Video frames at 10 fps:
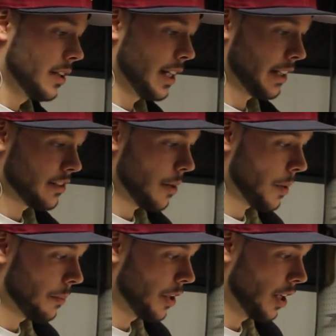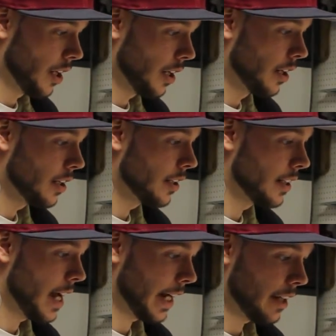next up, I'm gonna
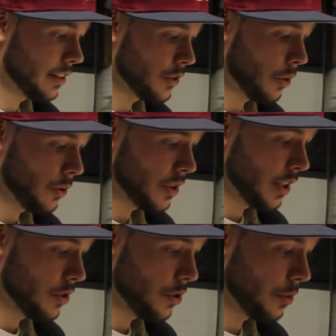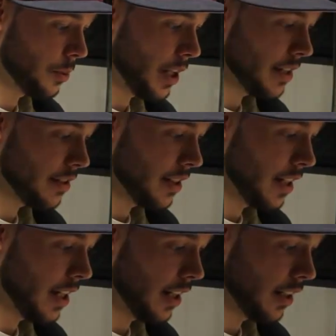knock out these holes on the drill press
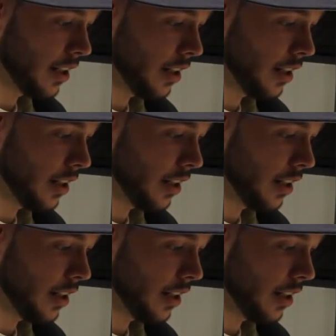and then